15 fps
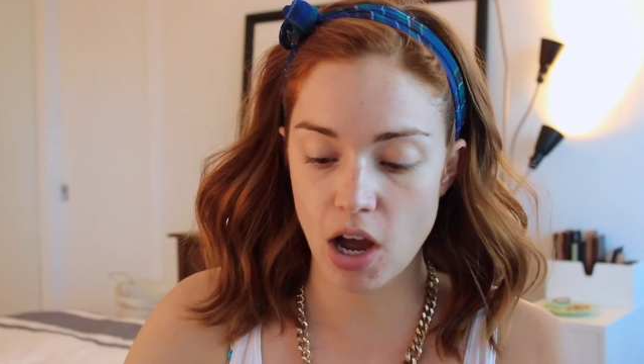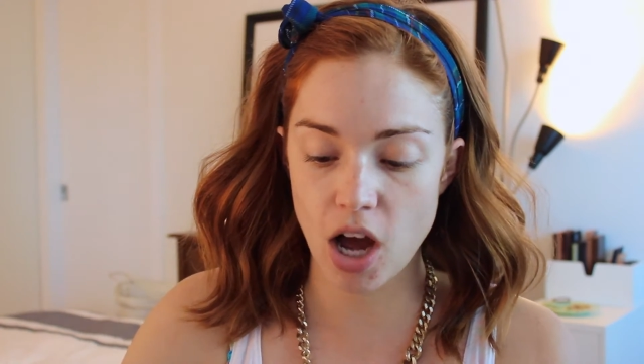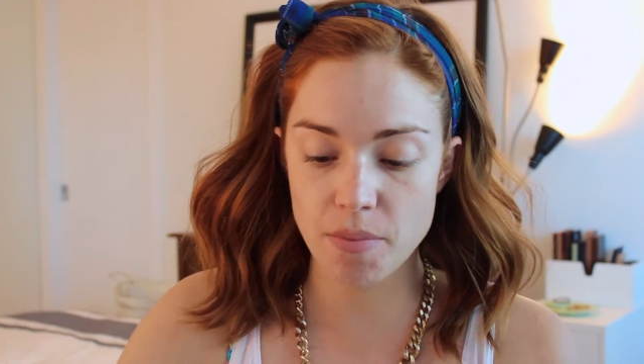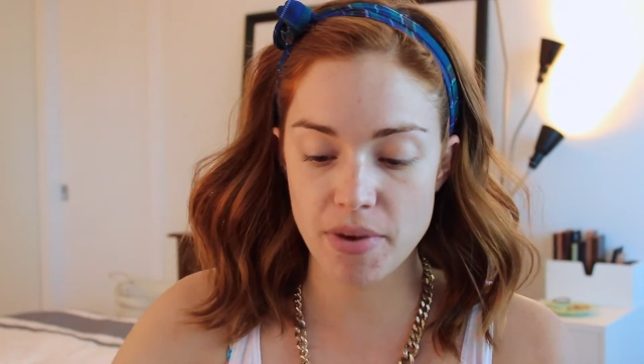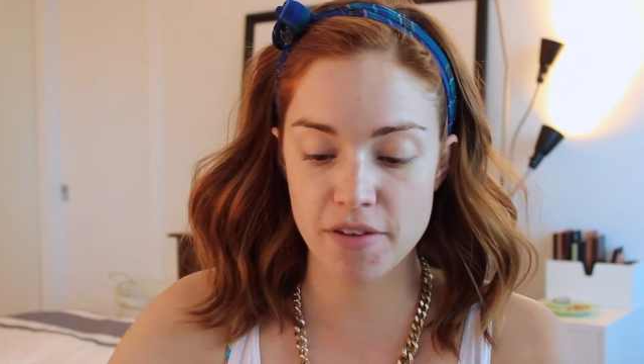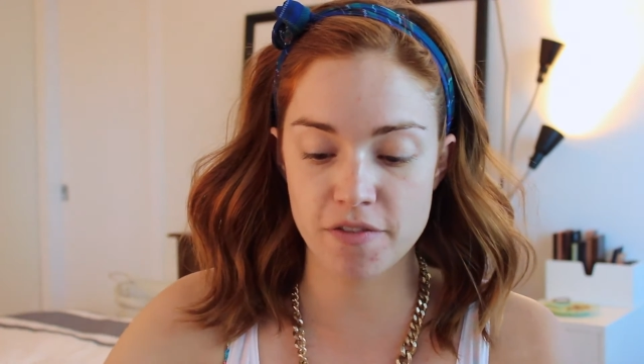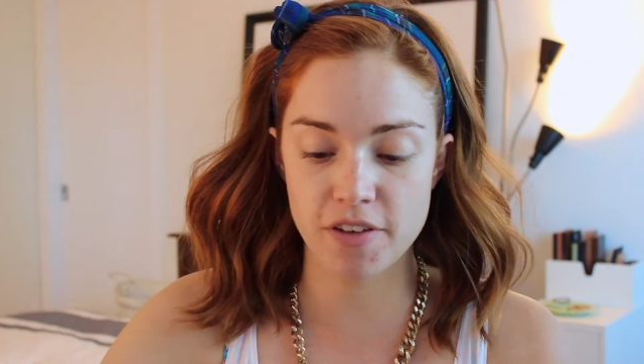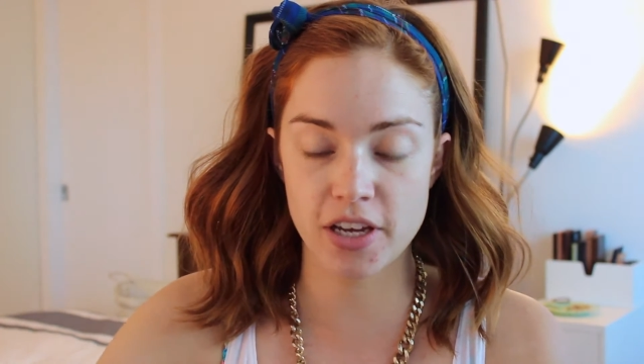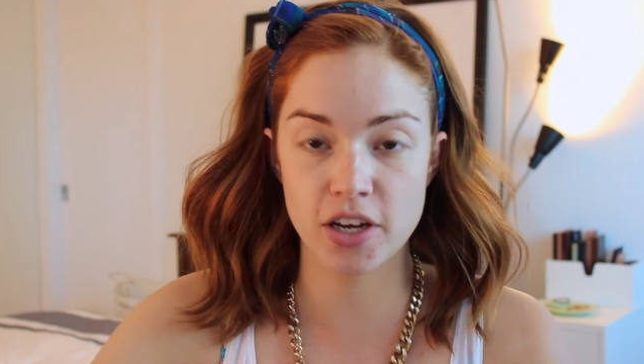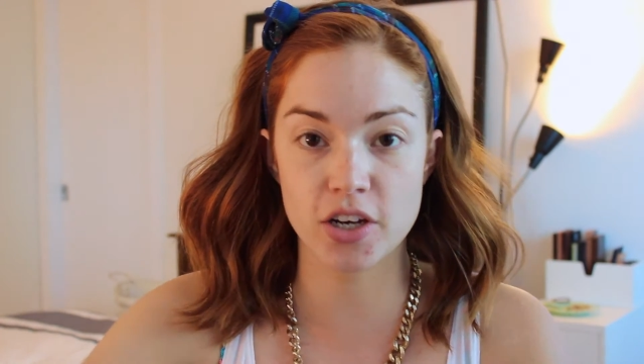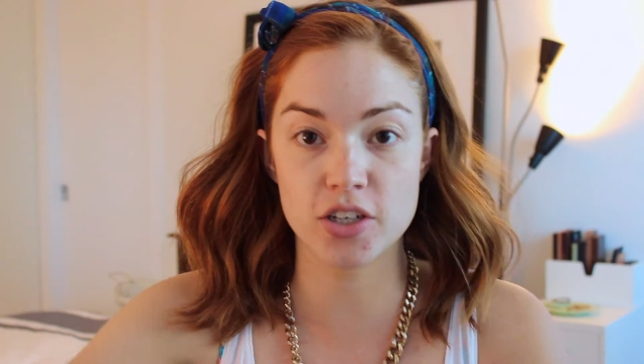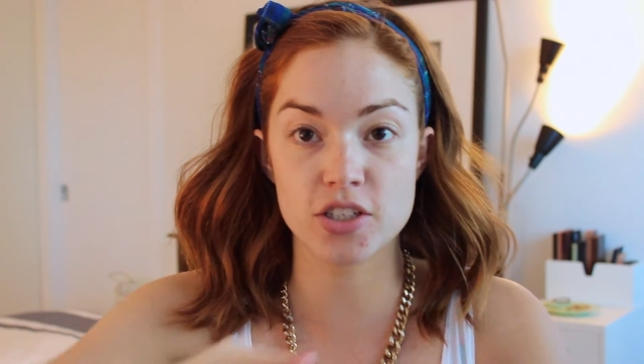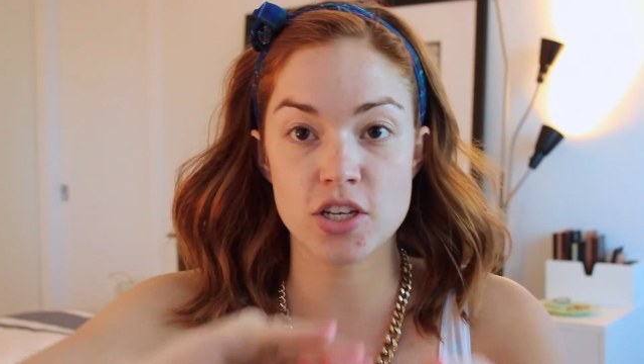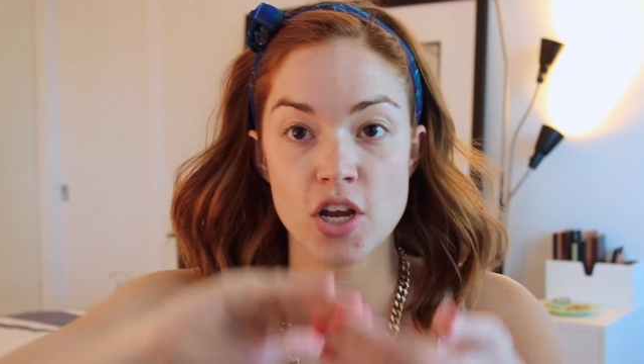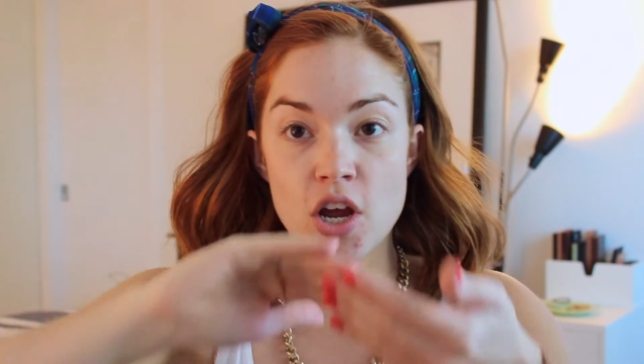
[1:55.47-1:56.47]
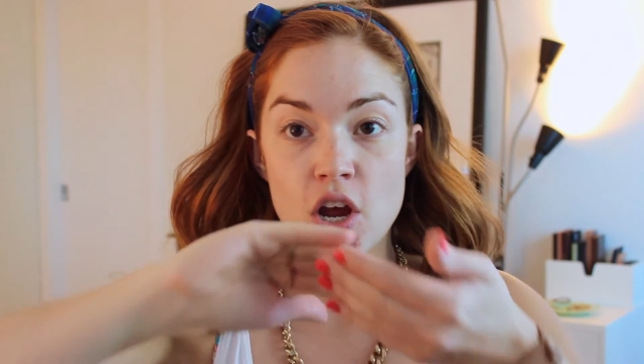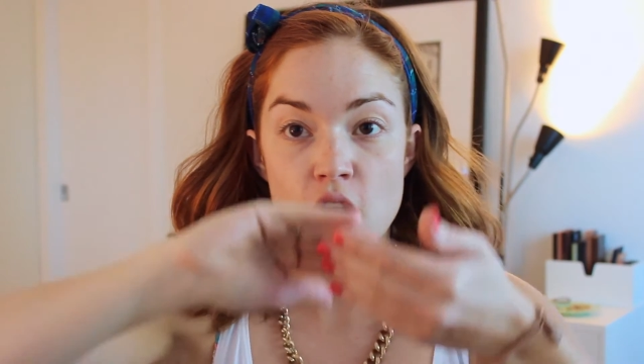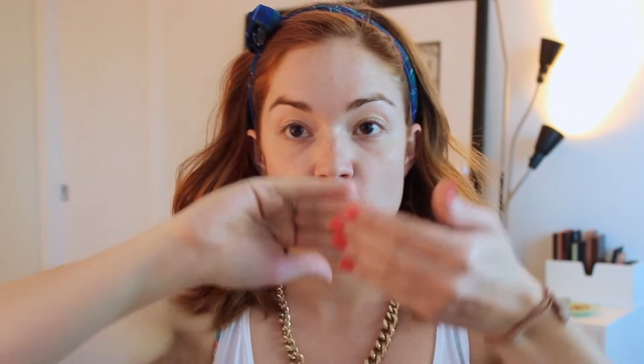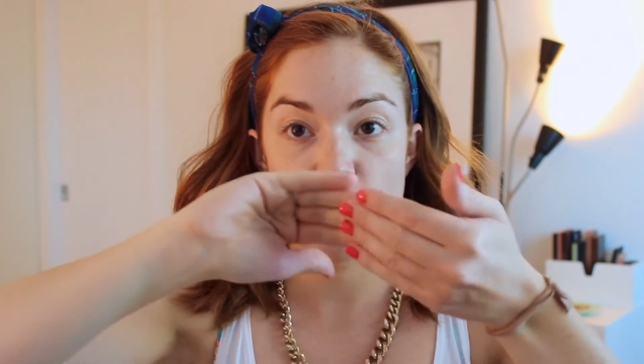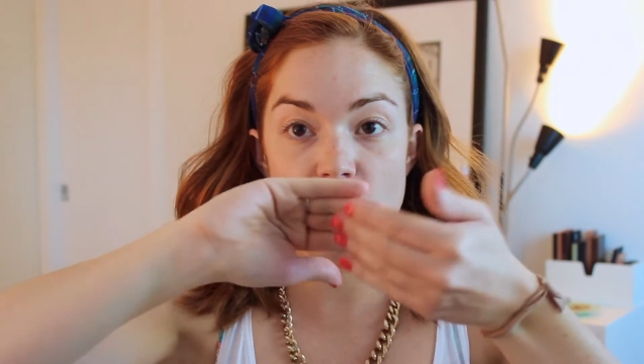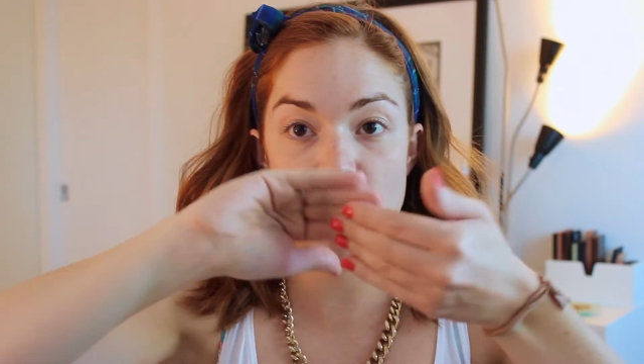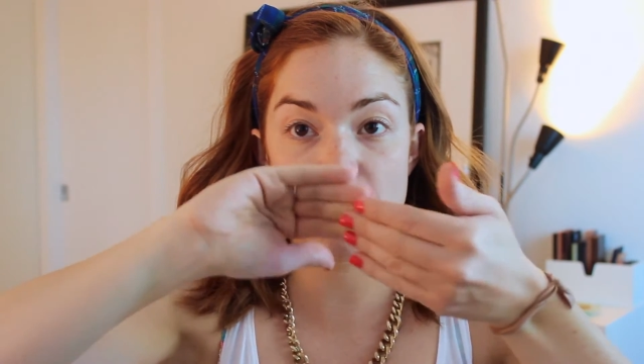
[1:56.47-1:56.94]
on my fingers,
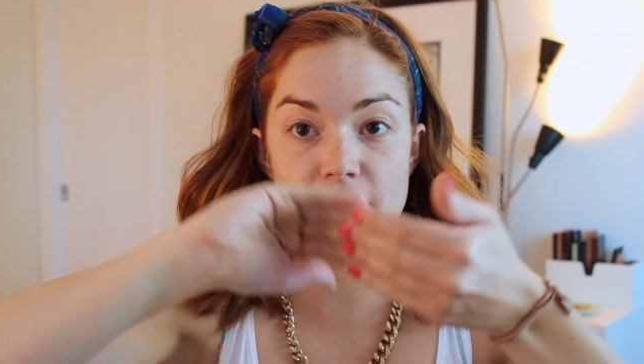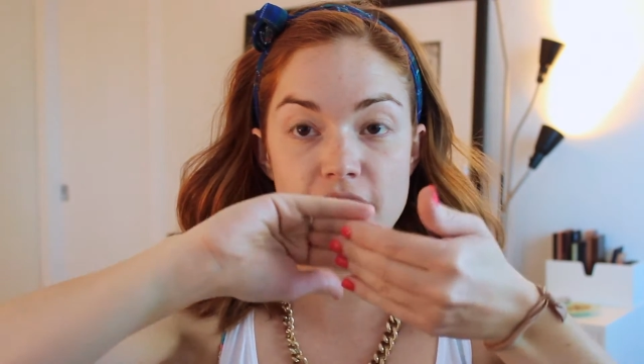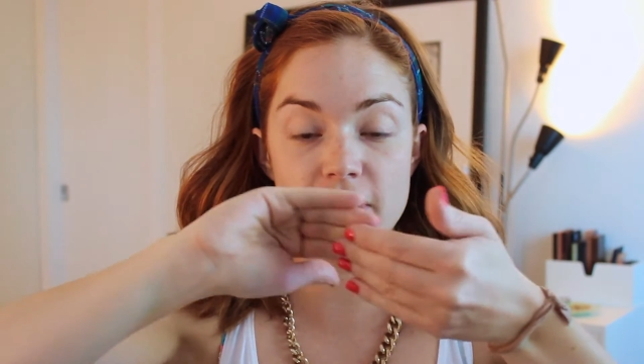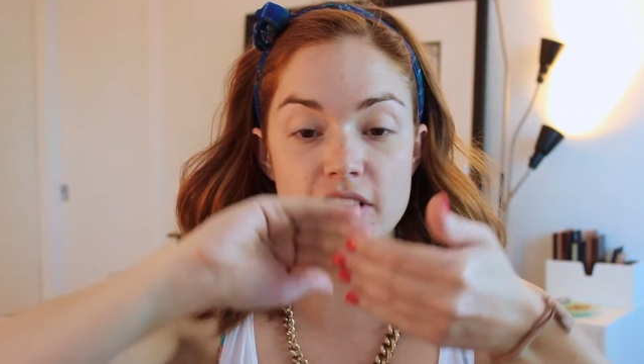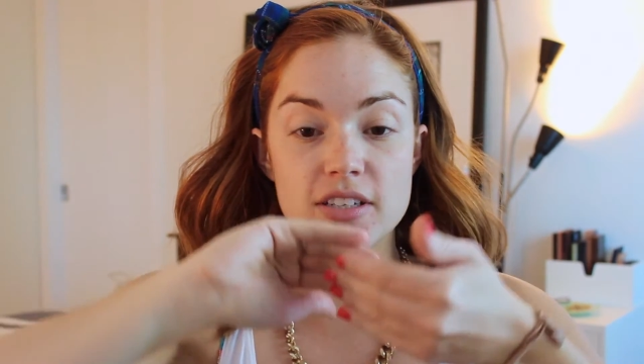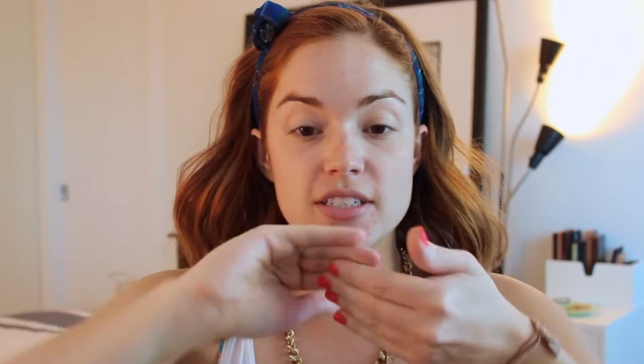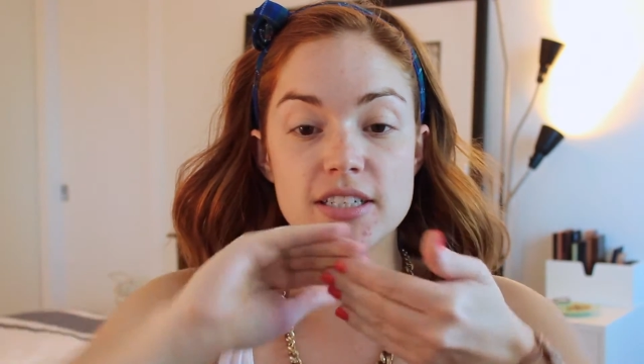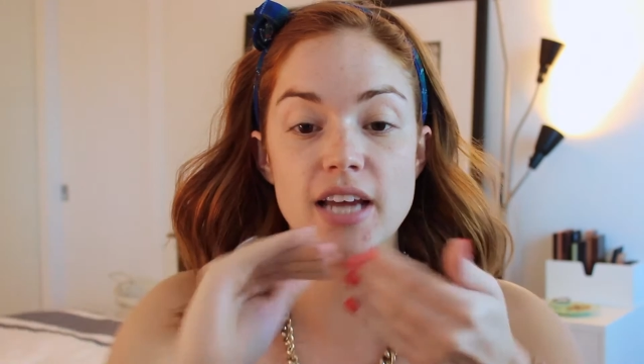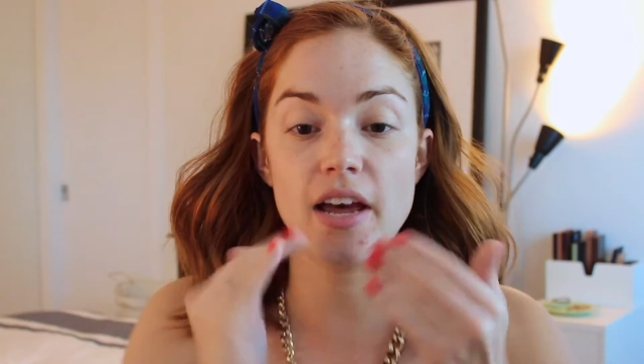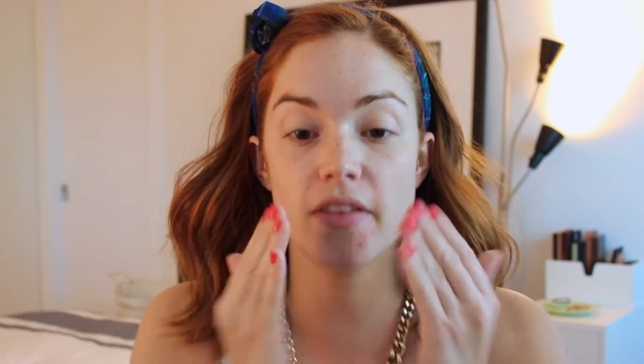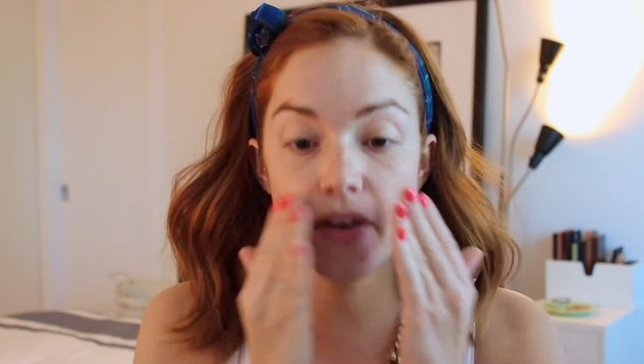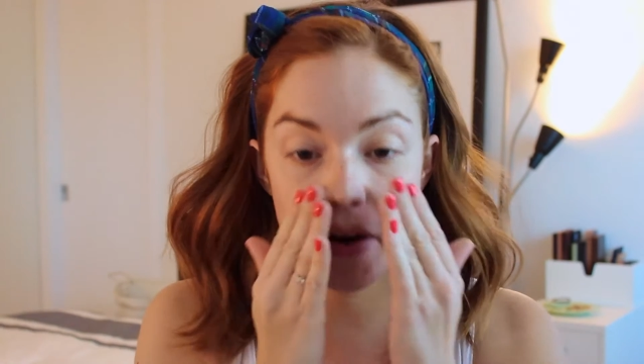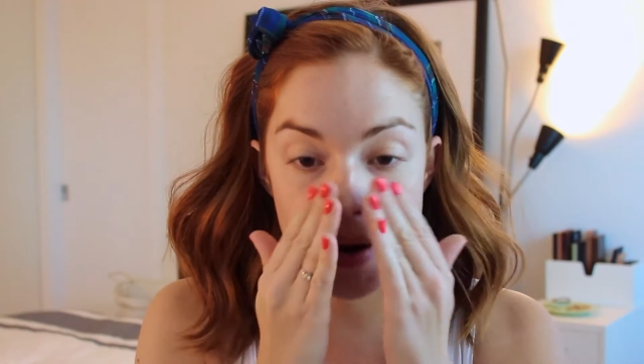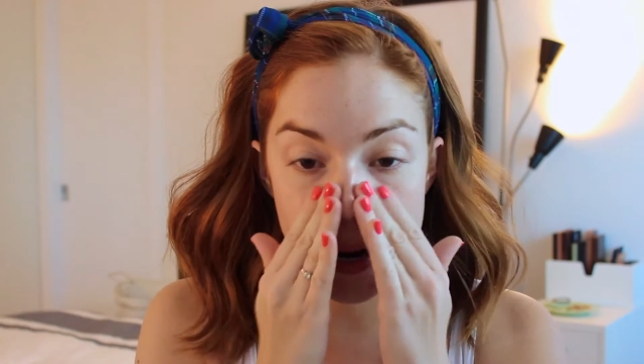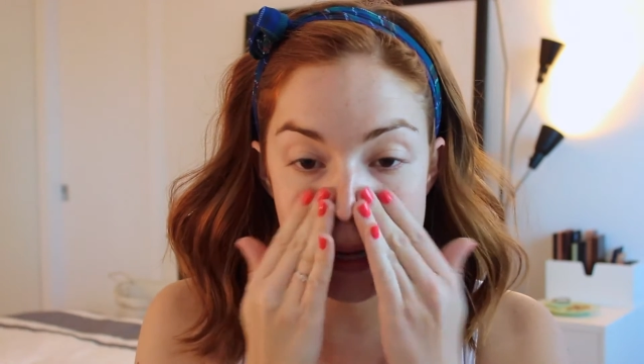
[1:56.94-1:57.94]
rub my fingers together,